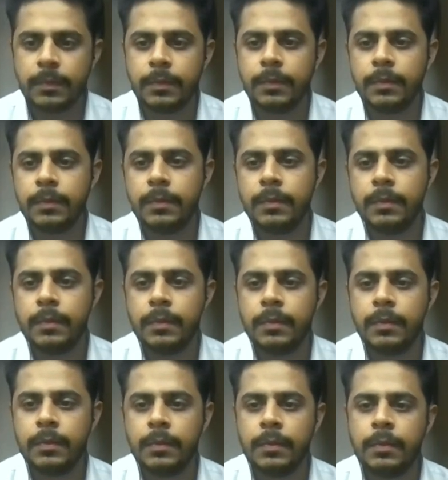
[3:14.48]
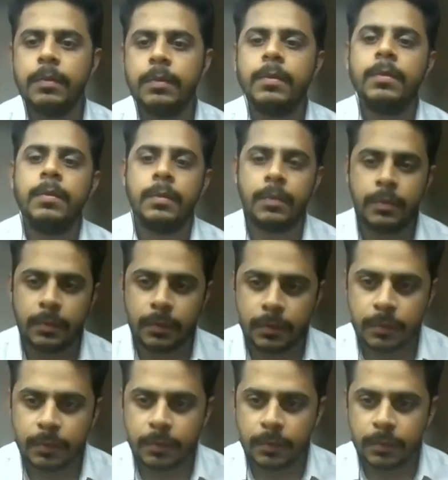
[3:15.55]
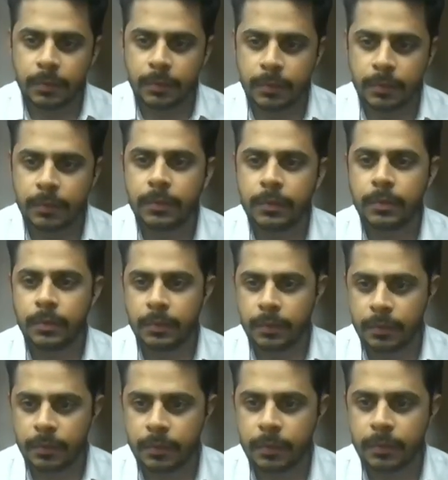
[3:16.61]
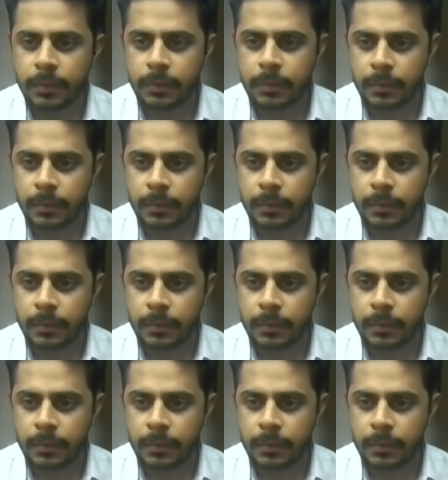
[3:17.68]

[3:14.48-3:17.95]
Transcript: This person isn't speaking.